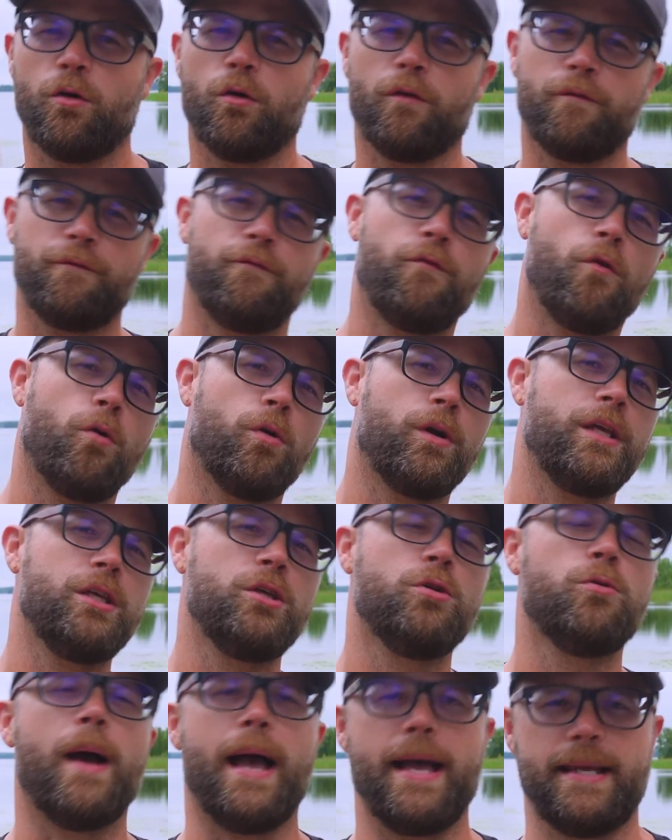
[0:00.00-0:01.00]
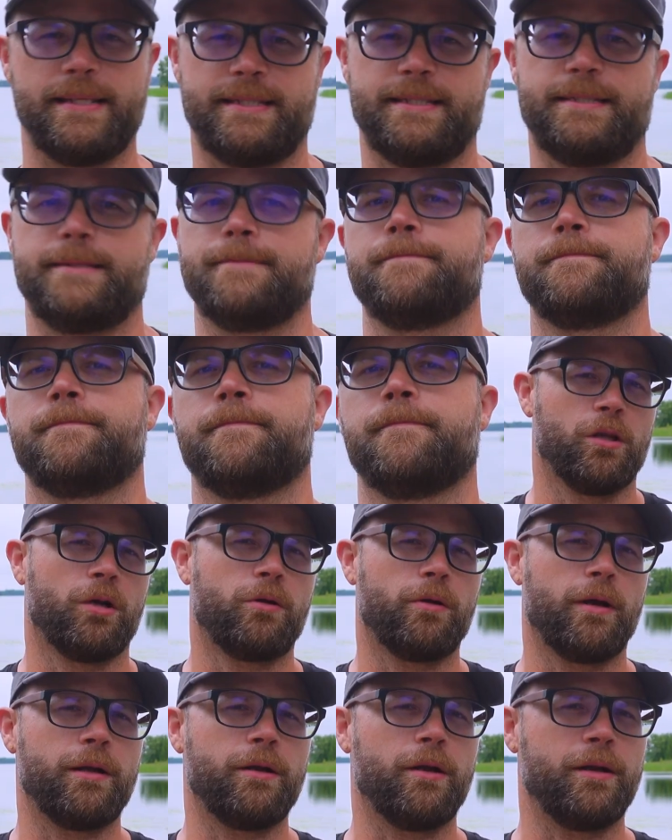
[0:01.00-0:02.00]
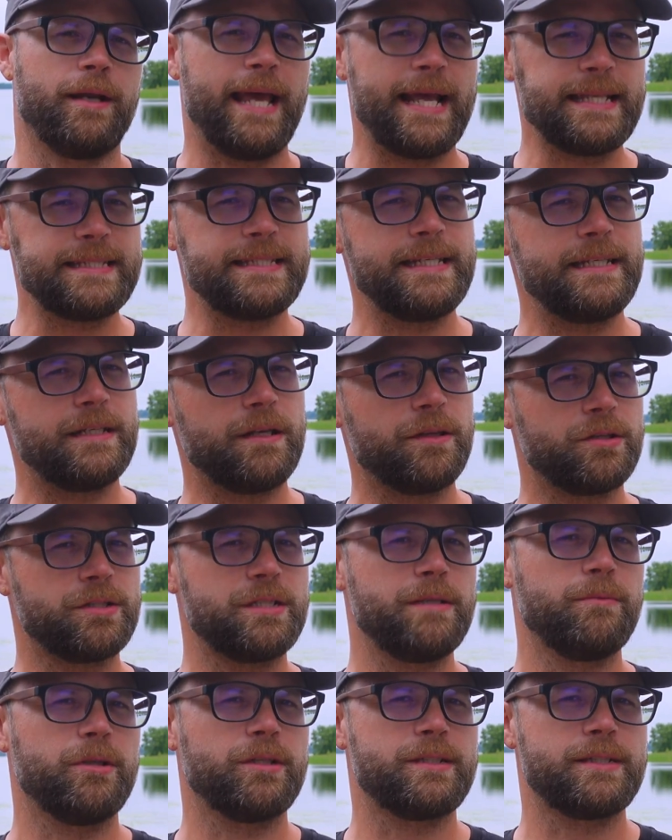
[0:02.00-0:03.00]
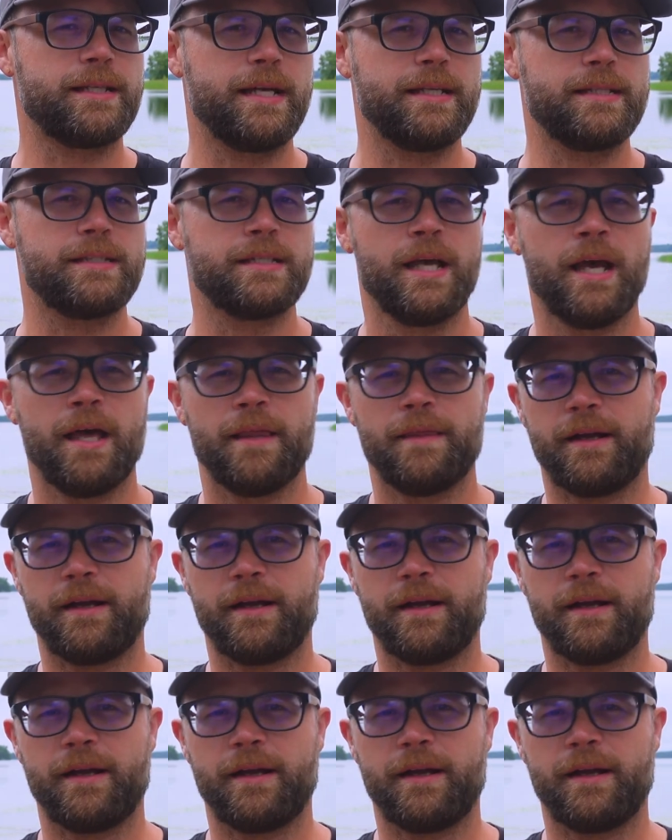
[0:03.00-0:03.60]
or 40 US. If you look around on Etsy and other similar sites,